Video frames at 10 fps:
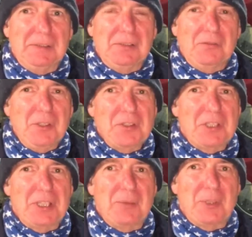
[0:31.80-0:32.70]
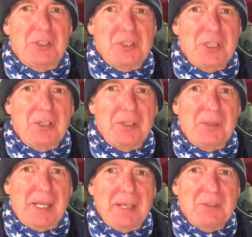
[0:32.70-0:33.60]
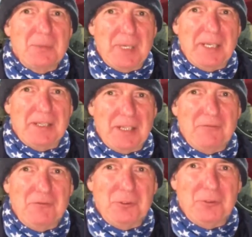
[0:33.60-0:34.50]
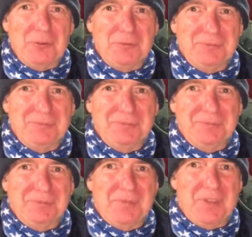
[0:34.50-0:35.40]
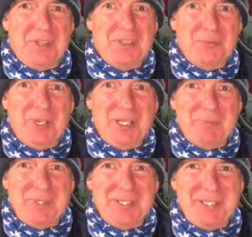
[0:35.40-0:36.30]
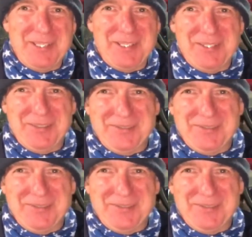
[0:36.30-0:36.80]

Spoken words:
Firstly, I'm going to show you how to make that funnel. This way please.